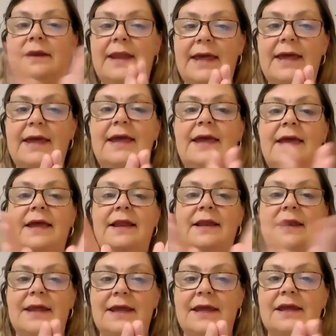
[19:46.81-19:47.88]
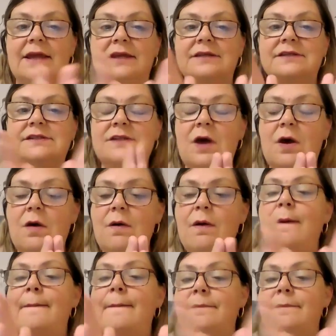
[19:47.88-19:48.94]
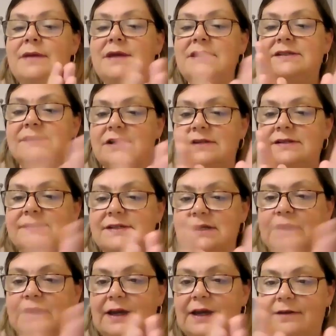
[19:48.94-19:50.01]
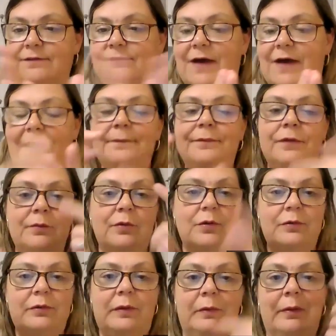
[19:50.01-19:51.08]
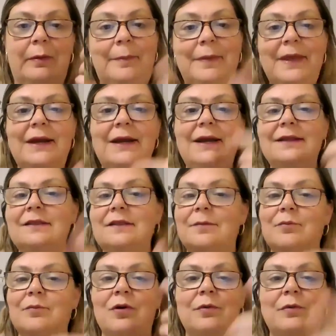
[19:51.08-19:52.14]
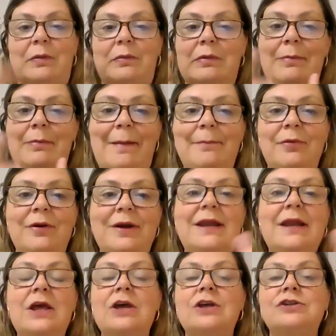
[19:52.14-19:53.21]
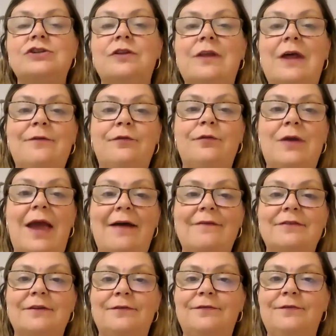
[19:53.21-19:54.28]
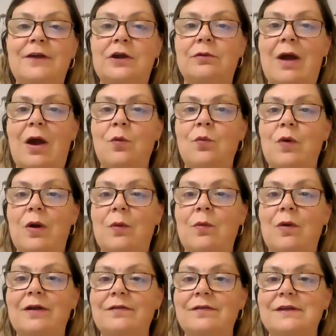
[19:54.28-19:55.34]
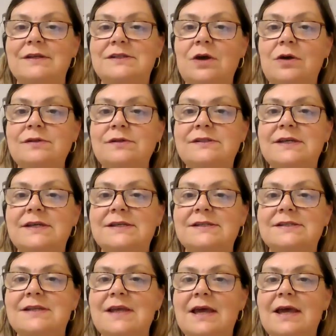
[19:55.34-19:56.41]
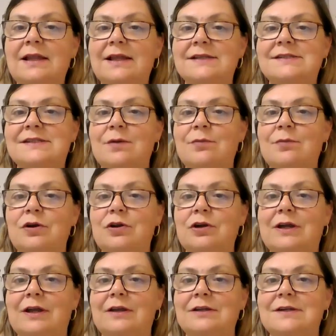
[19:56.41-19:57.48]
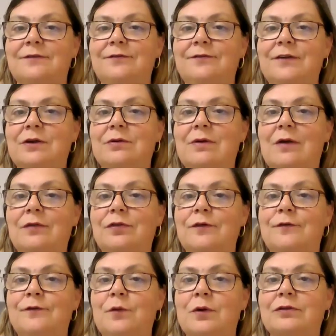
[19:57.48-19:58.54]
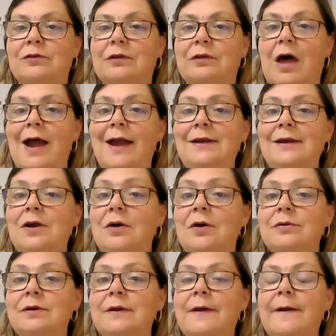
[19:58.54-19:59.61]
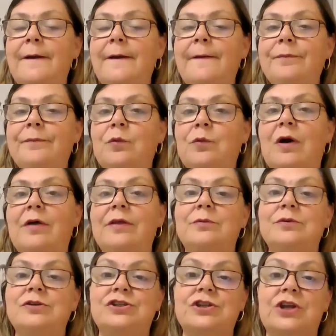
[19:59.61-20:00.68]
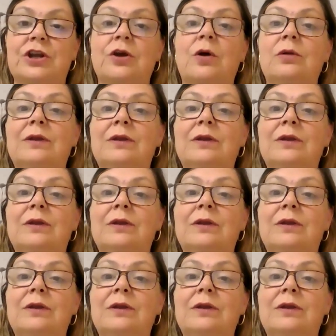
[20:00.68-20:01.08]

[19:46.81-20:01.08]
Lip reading: Les lignes sont mi, sol, si, re, fa. The more we repeated it, the more we remember it, so that if we have to figure out where one of these notes is, let's say we're looking to figure out the fourth line note, well, then we're just going to go